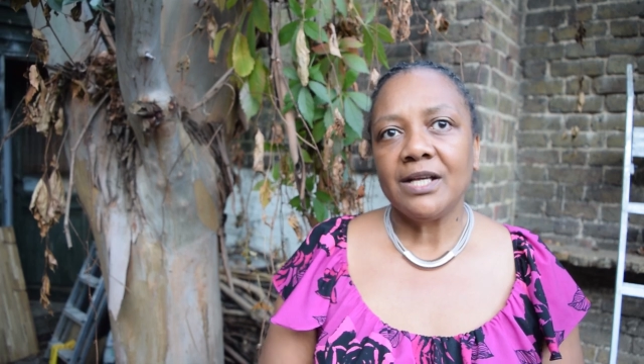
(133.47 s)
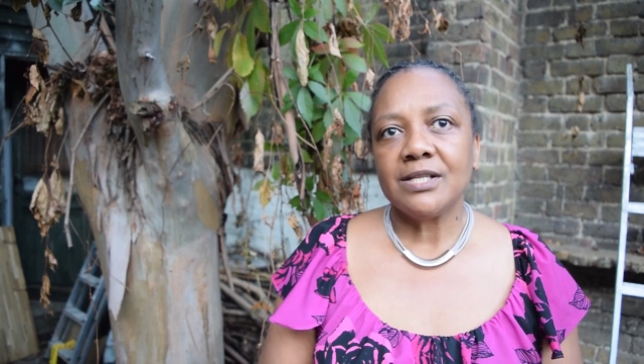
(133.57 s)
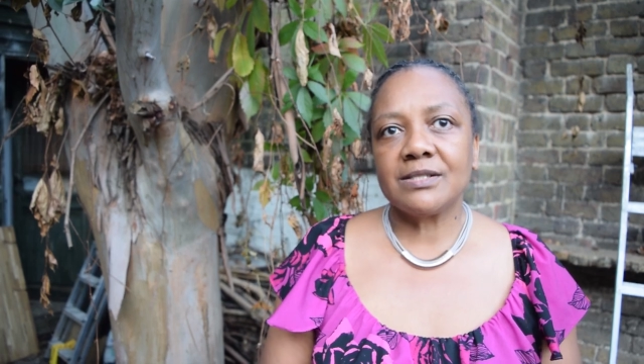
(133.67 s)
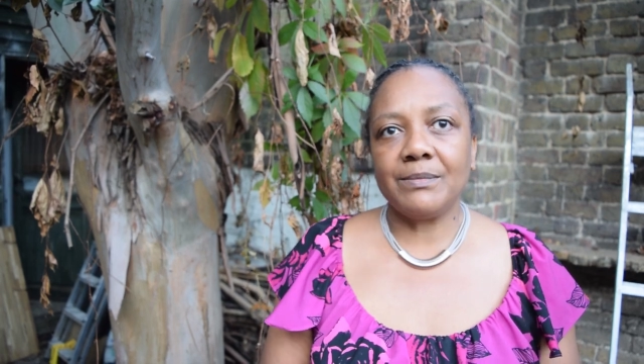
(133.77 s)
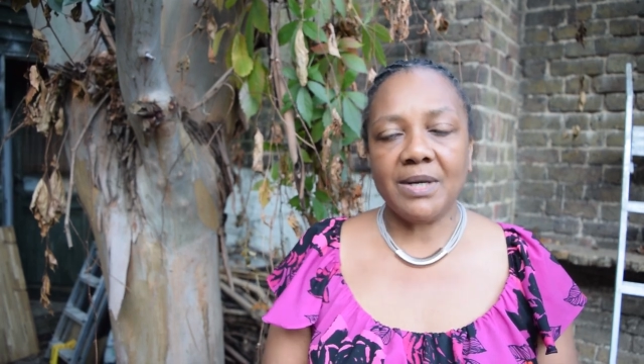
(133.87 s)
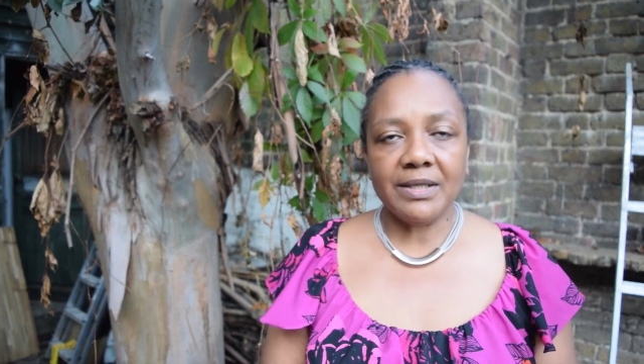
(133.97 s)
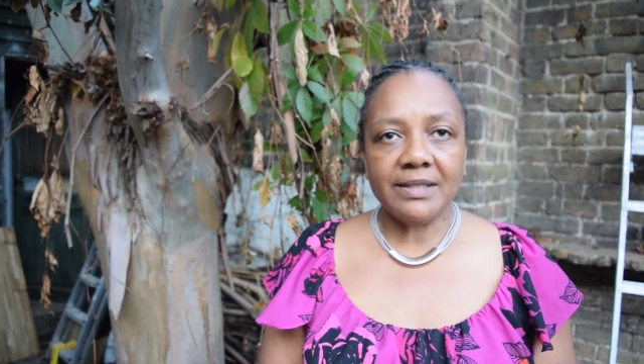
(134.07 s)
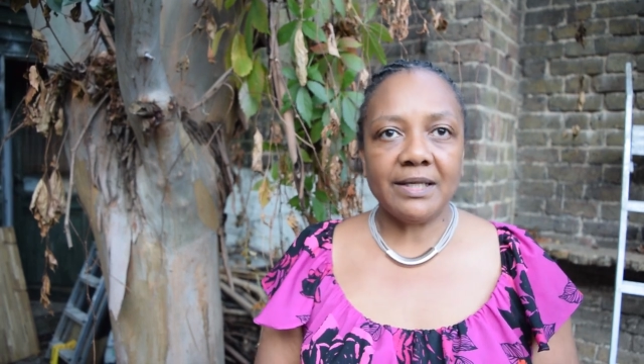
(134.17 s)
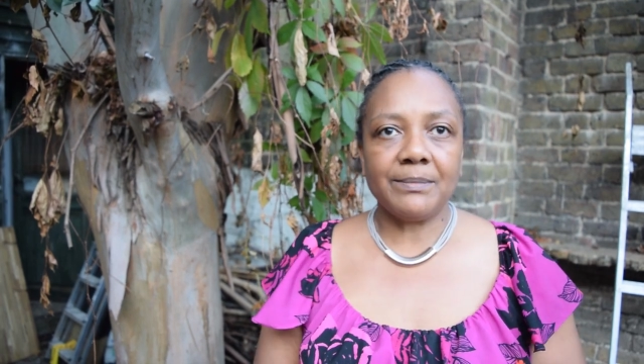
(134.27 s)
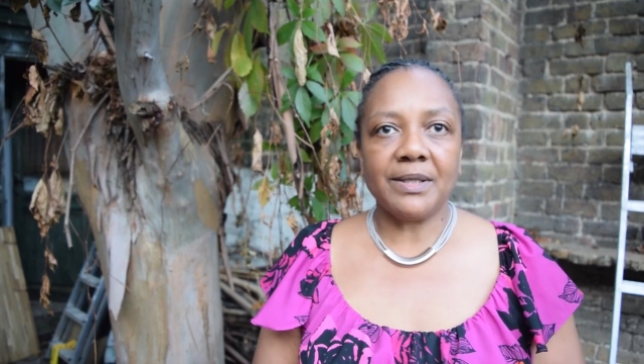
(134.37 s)
So my
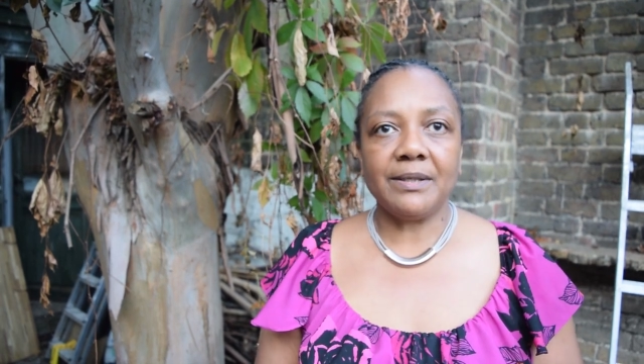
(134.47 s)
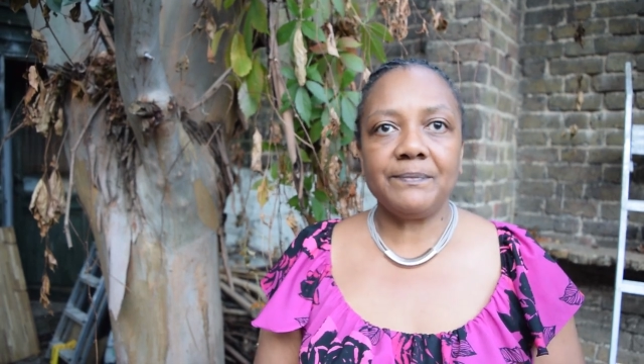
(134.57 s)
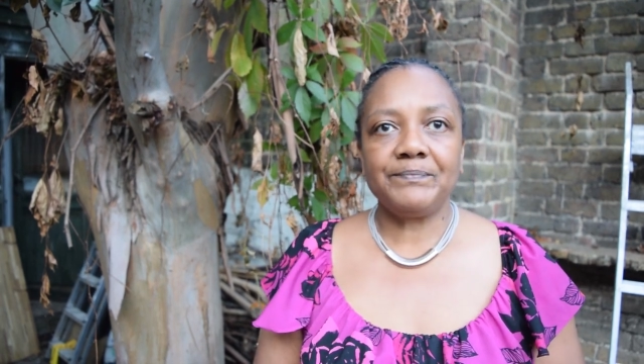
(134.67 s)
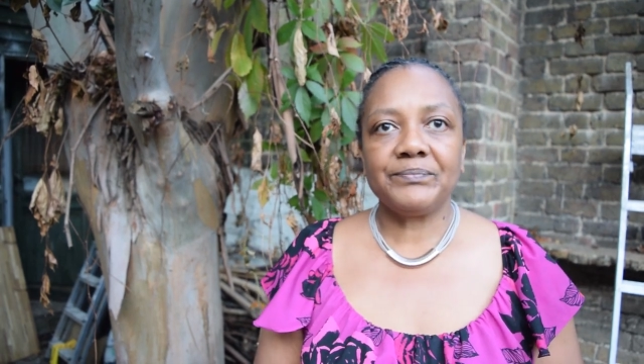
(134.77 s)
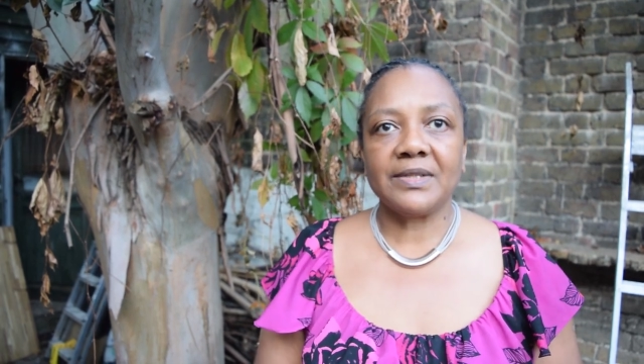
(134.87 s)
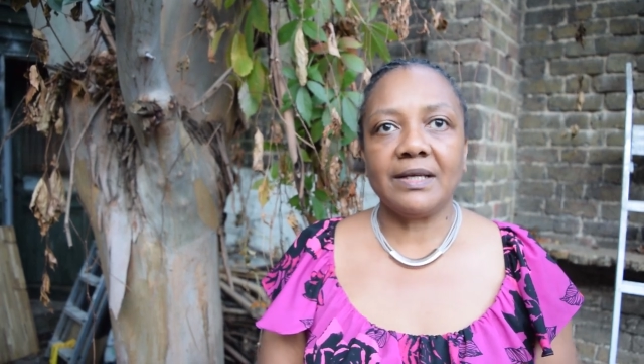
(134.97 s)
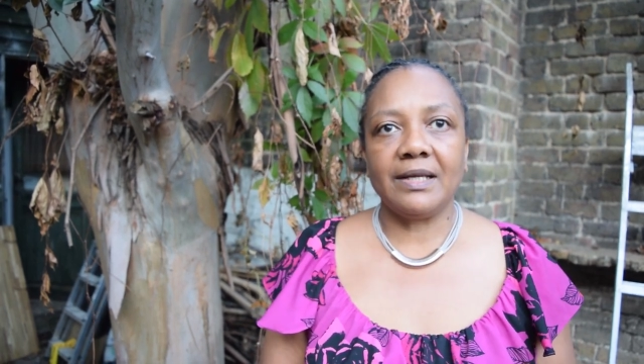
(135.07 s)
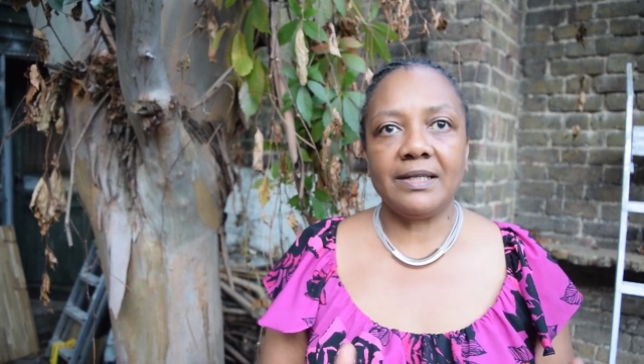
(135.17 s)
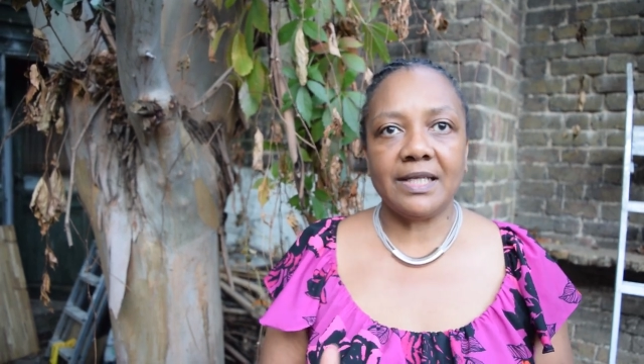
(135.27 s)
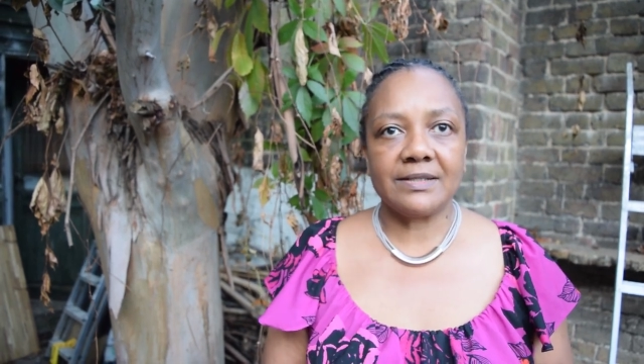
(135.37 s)
neighbour,
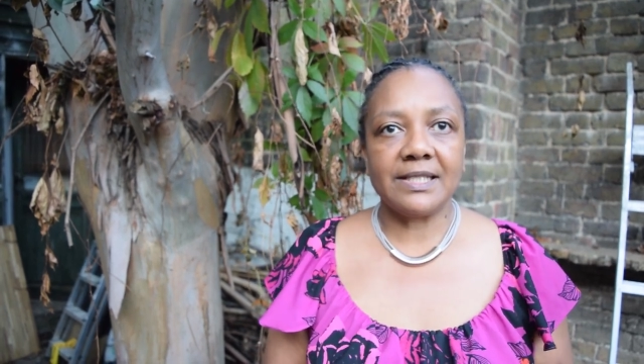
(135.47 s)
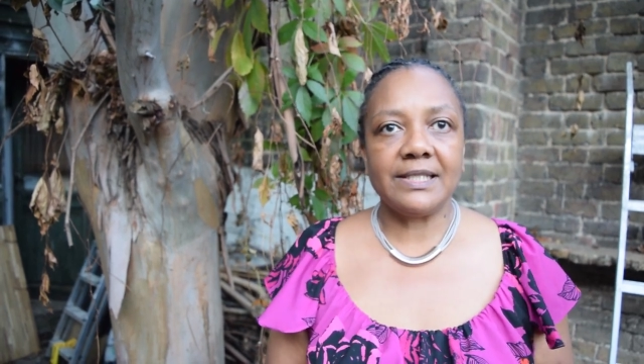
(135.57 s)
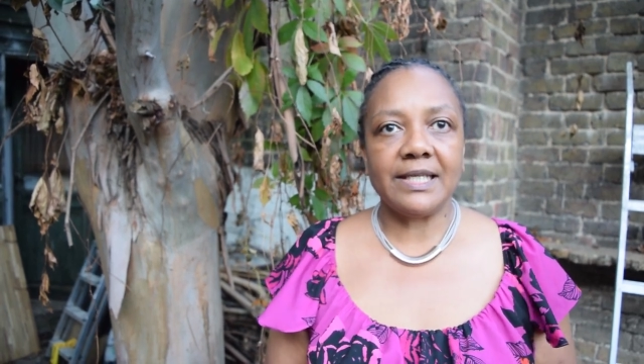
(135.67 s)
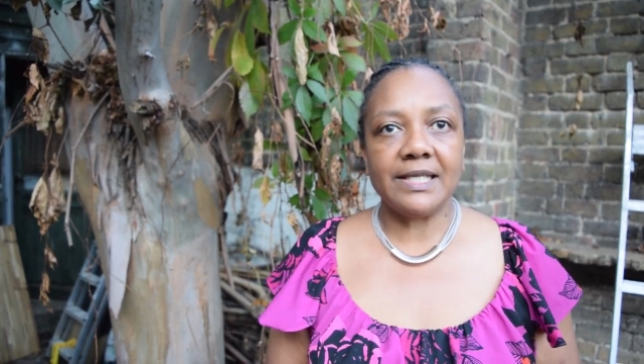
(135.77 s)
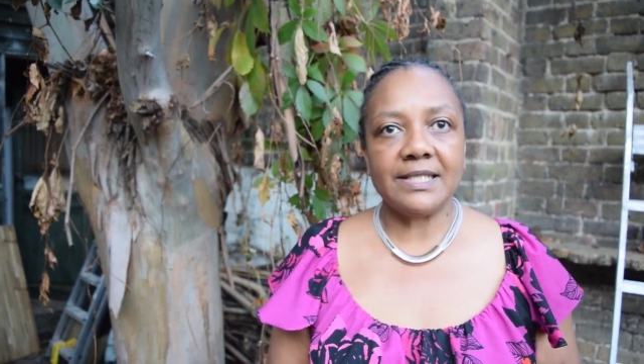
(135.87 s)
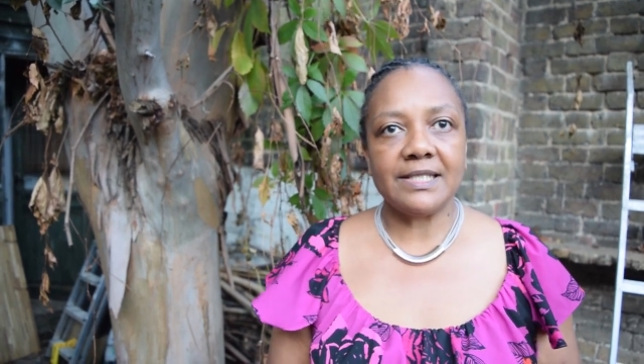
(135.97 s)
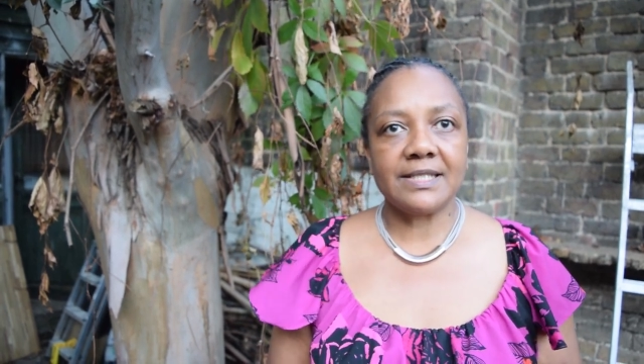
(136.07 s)
an elderly lady,